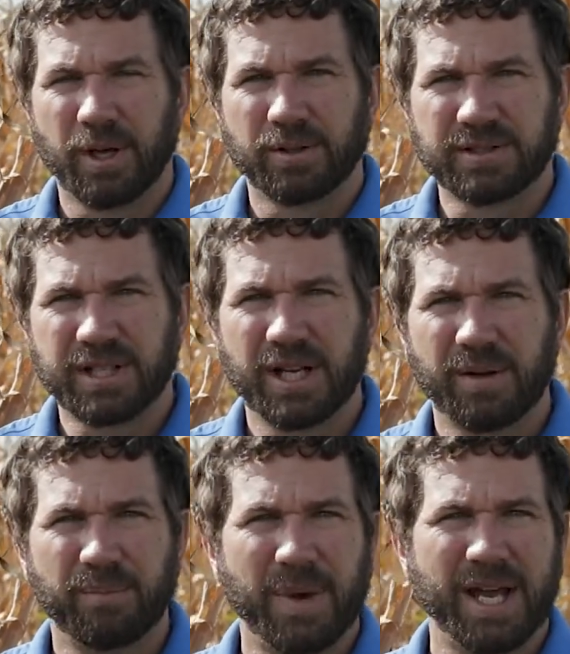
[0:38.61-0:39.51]
set
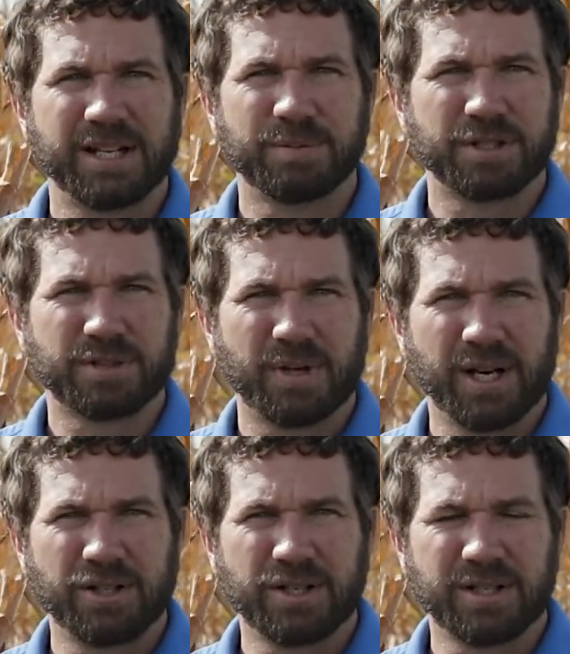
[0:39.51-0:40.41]
up management
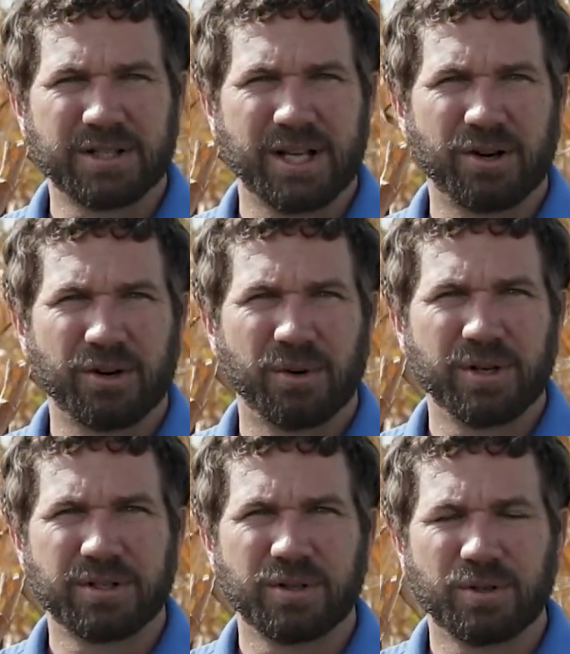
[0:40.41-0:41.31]
strategies that are
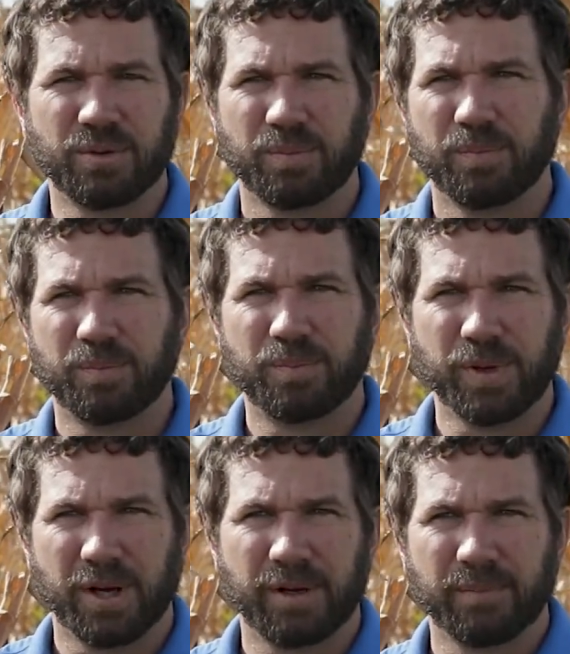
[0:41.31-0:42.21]
going to
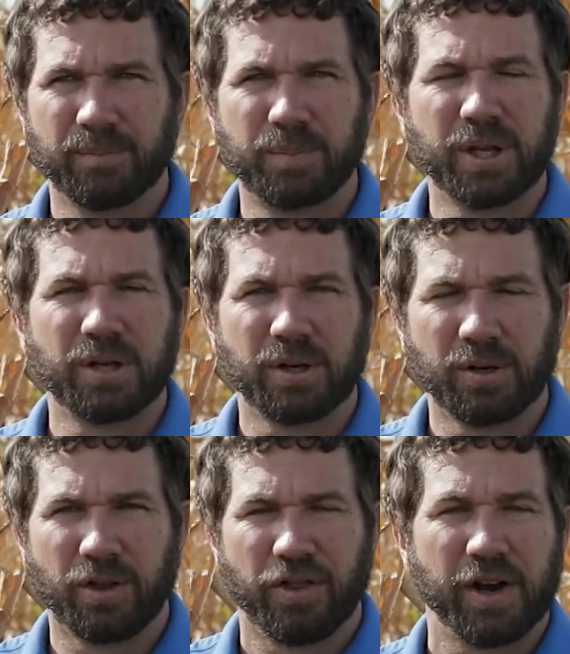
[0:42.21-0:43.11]
be
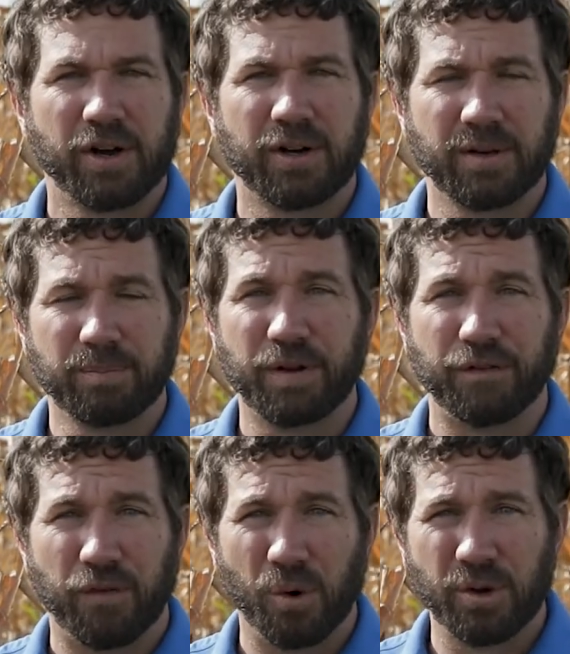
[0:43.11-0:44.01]
there
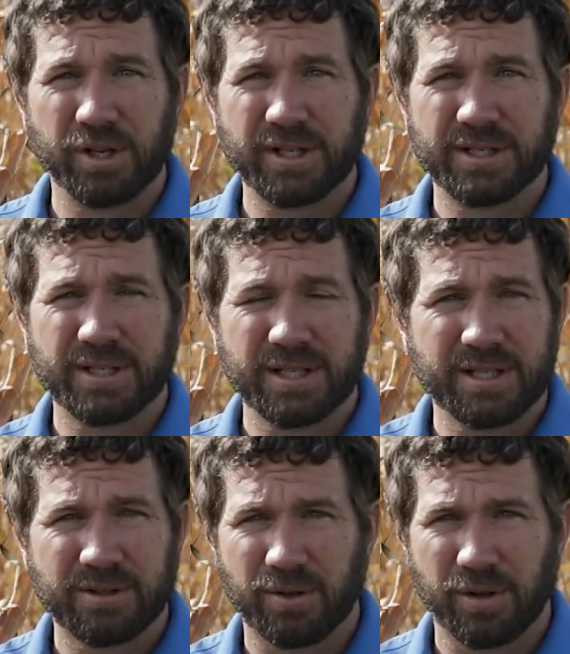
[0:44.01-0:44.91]
before the
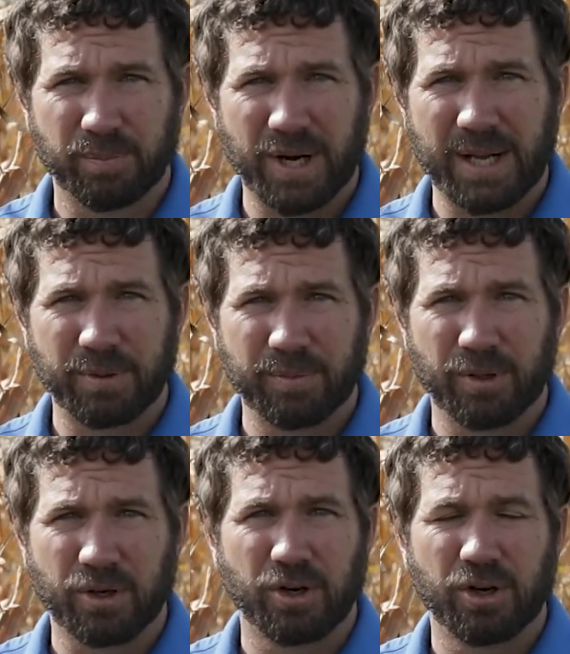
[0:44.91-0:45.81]
disease or the problem
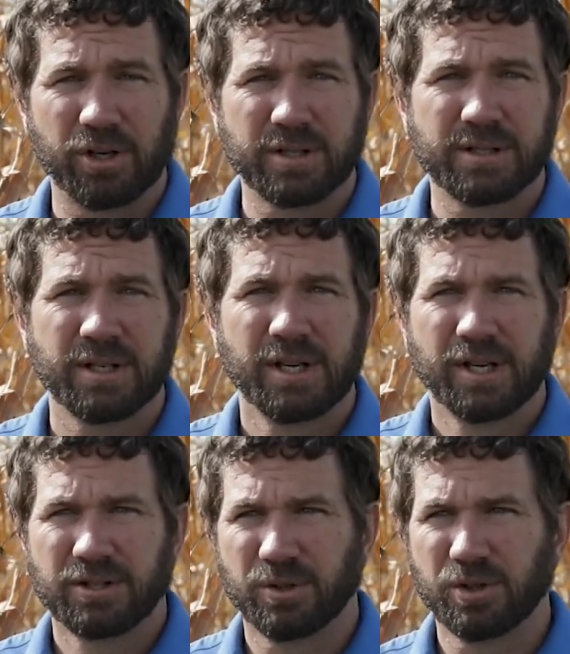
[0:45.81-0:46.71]
occurs.
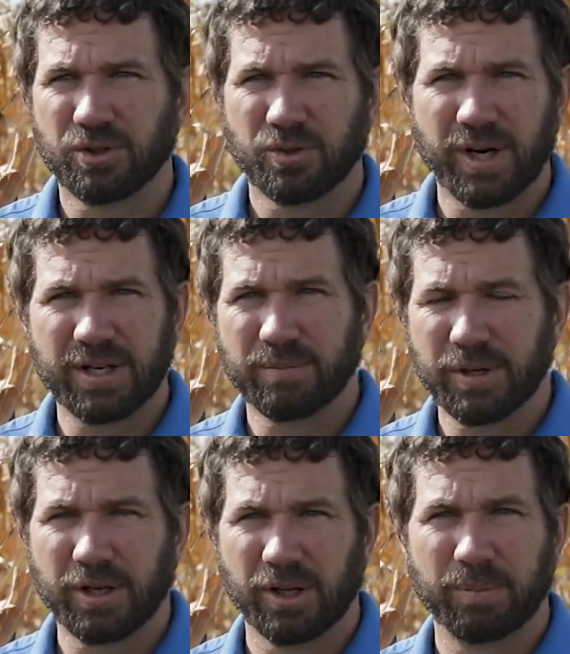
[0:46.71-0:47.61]
So you're trying to
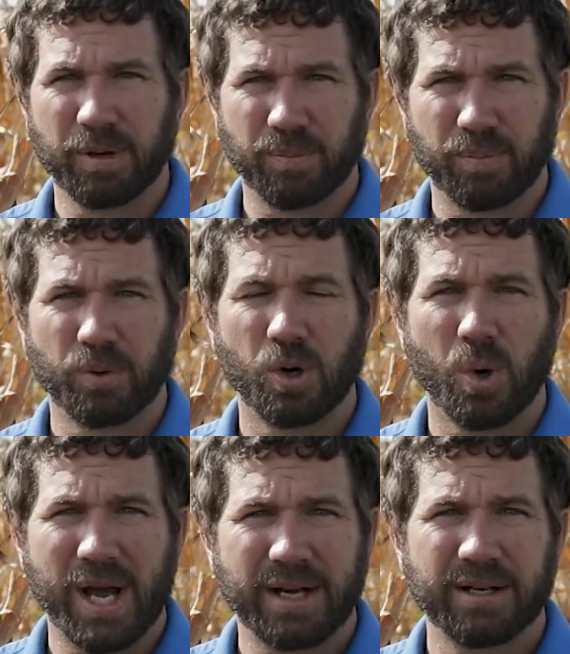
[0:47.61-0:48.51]
be a little bit
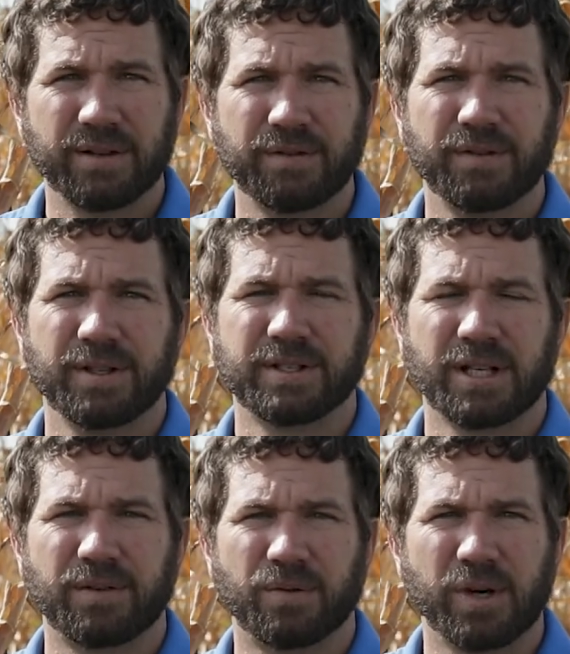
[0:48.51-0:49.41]
proactive
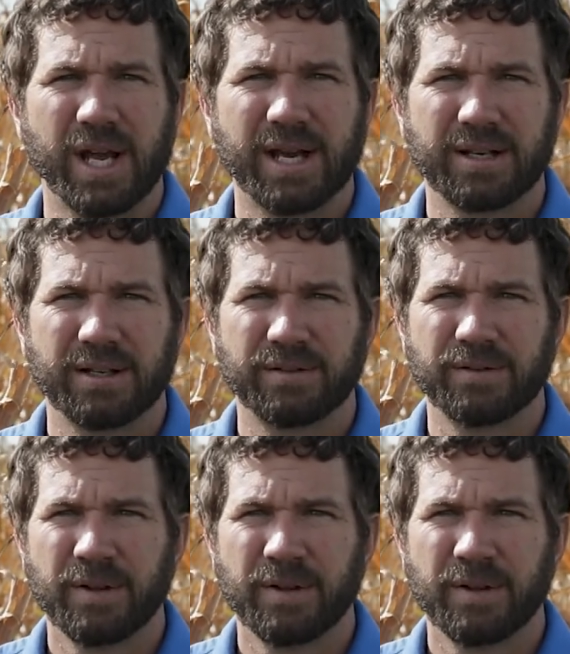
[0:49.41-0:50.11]
instead of reactive.